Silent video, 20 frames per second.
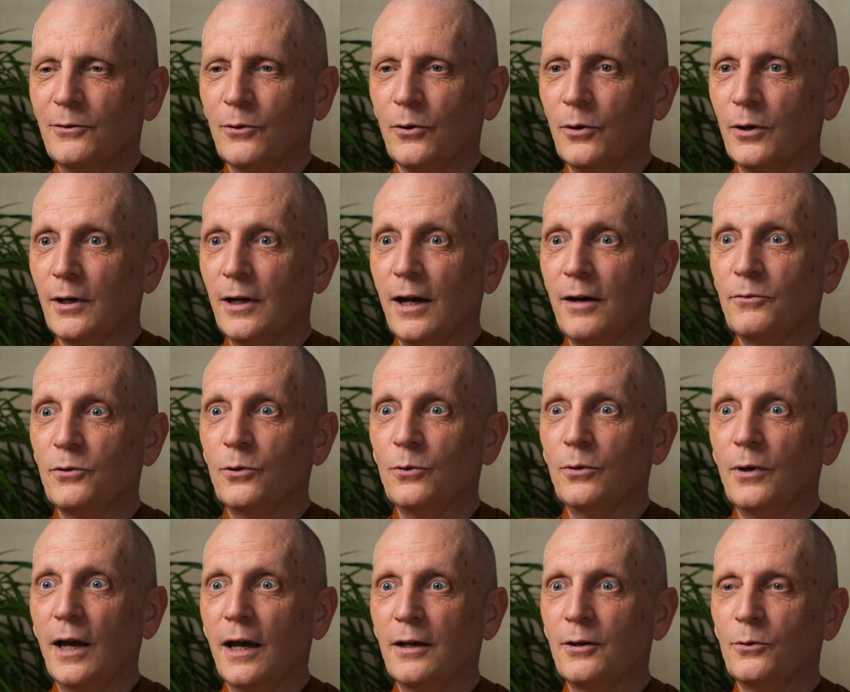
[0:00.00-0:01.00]
Or have you
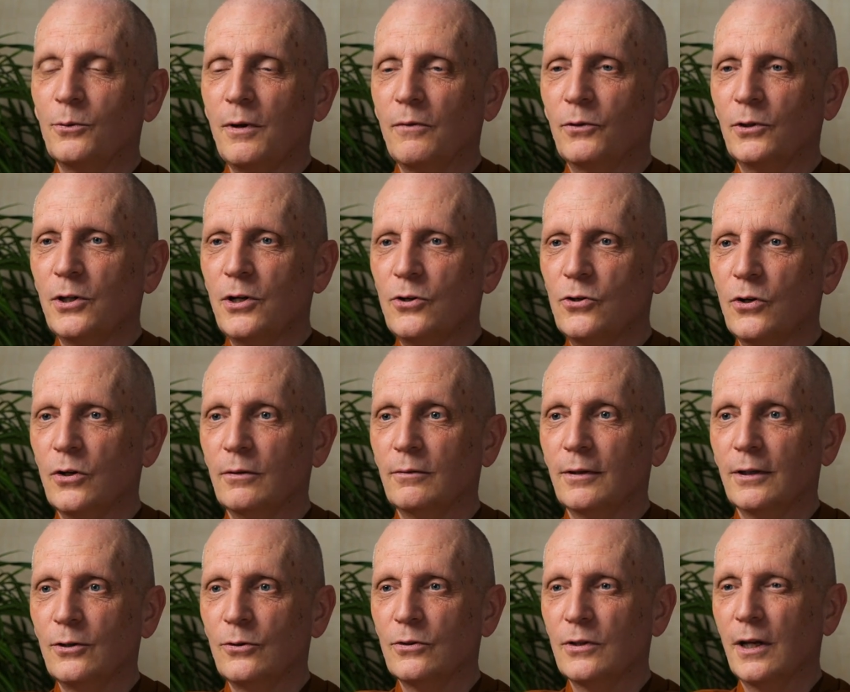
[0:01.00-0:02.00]
had a revelation?
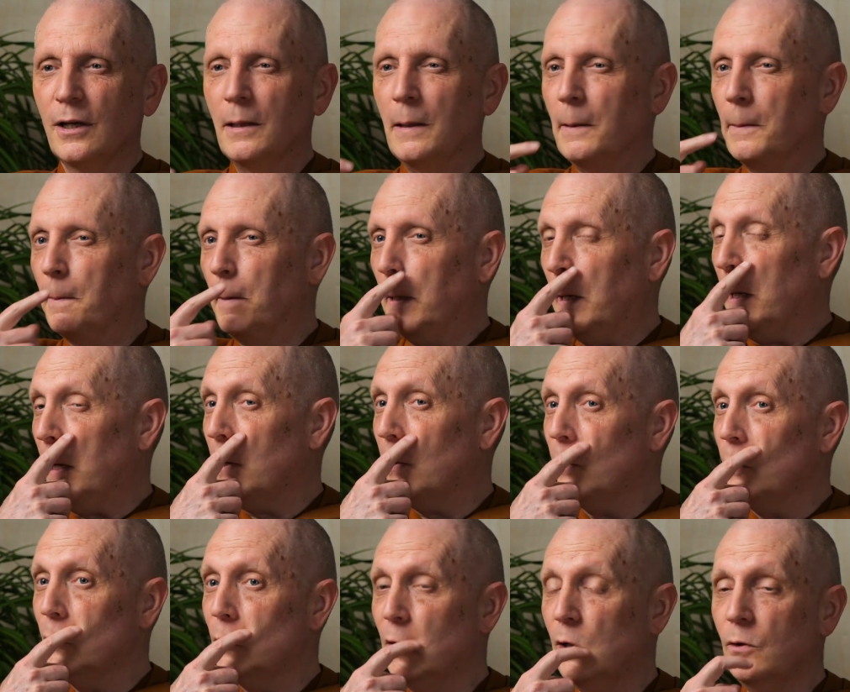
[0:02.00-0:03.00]
You say, yeah,
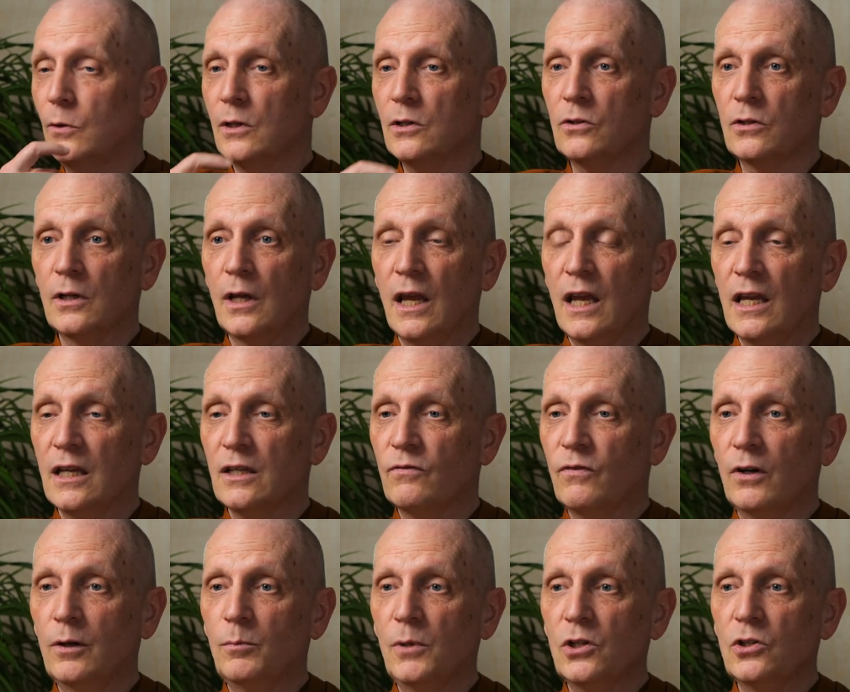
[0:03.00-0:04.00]
oh no, it's
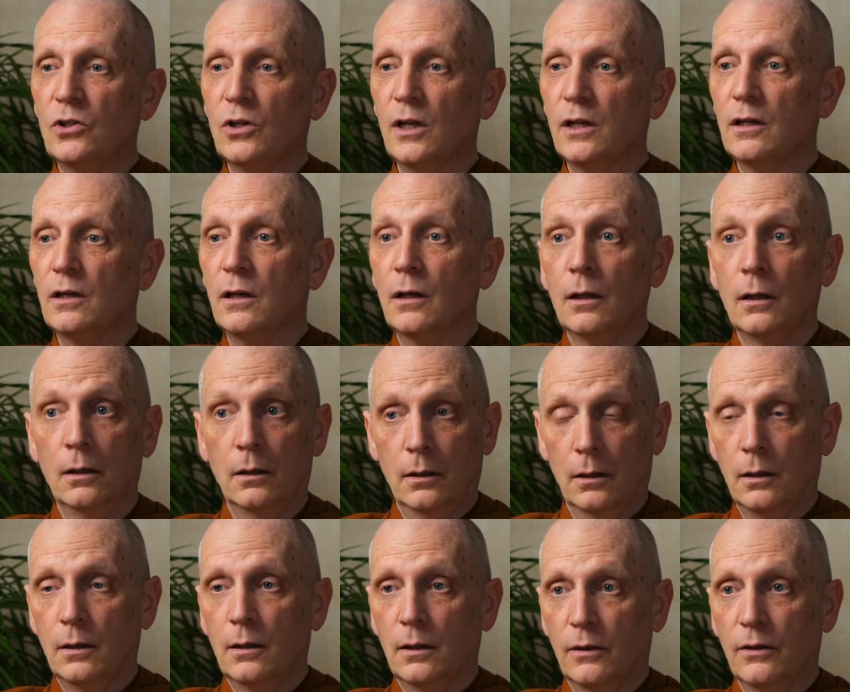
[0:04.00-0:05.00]
very much like
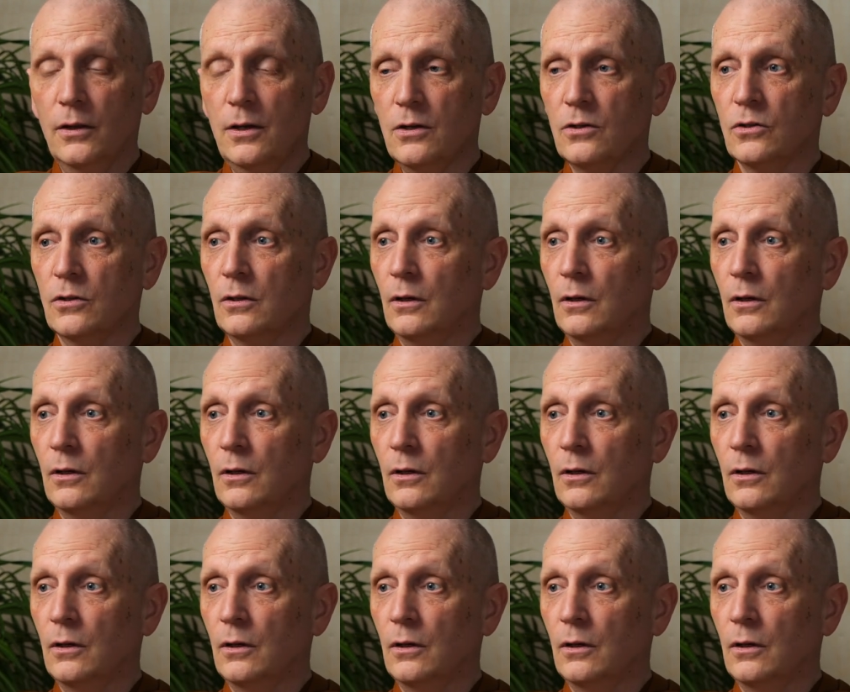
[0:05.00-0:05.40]
this.